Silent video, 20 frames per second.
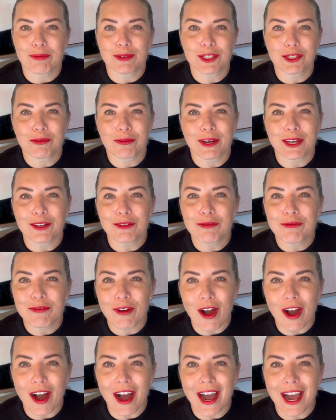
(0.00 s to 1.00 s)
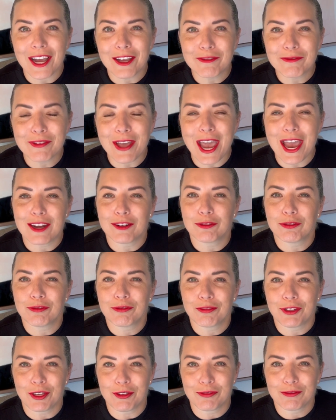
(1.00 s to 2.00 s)
between 5 and
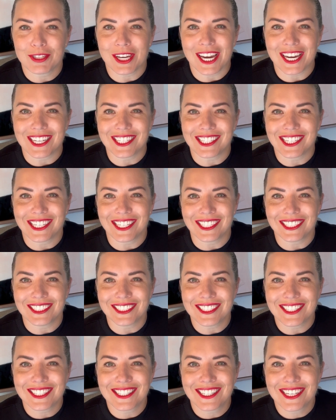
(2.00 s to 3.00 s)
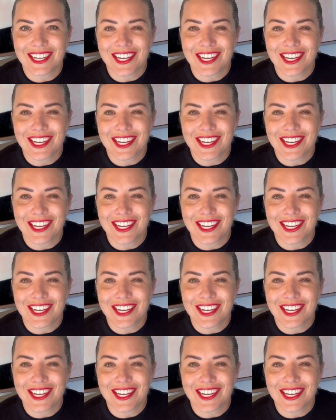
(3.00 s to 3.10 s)
15 years.